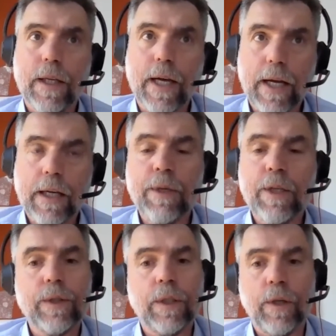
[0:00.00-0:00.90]

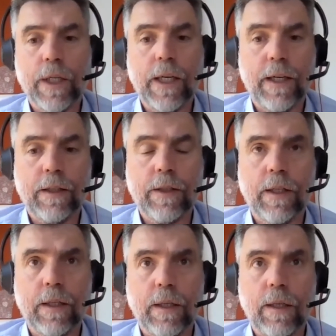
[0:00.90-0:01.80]
AMLs are not a cancer,
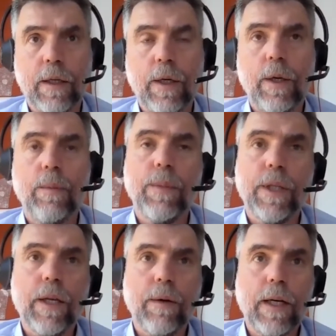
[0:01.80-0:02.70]
but
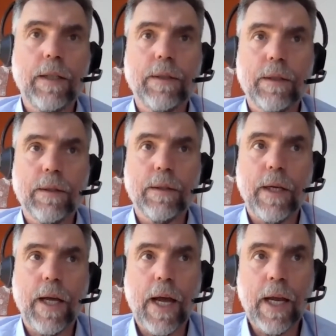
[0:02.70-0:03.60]

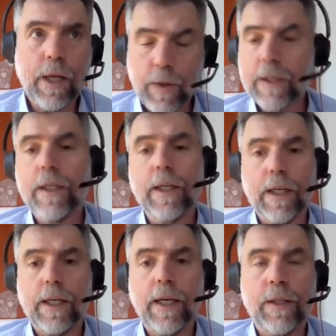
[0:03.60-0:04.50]
anyone can get a
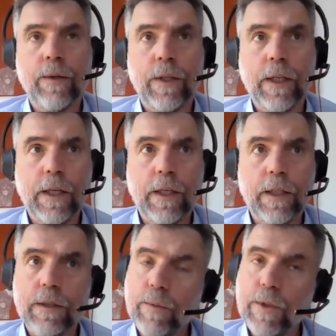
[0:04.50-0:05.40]
cancer in the
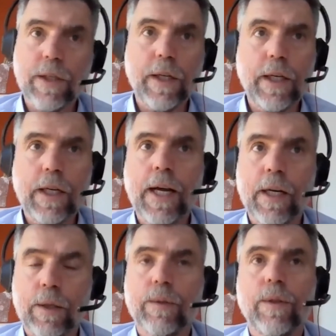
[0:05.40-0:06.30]
kidneys, and we see it in
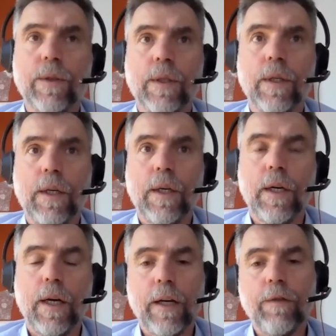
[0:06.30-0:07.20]
adults.
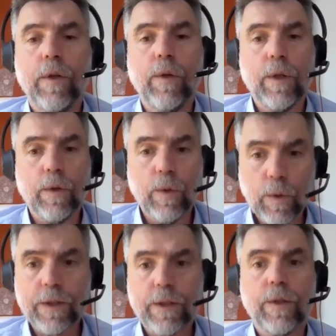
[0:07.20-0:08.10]
And if you look at
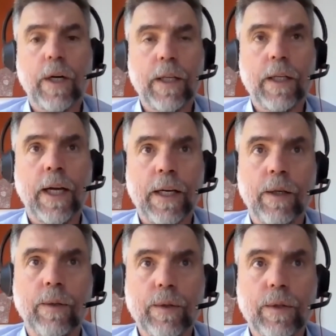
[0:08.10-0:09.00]
all Australian
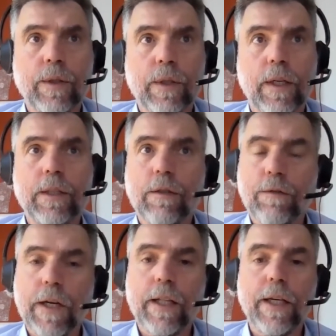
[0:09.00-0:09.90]
adults, it's a
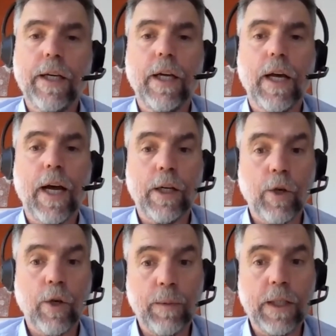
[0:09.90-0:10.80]
fairly
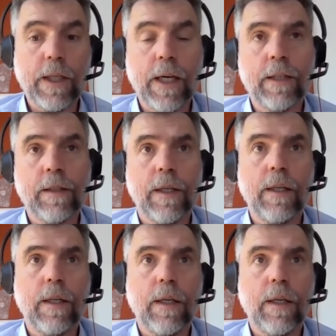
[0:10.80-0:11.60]
uncommon cancer,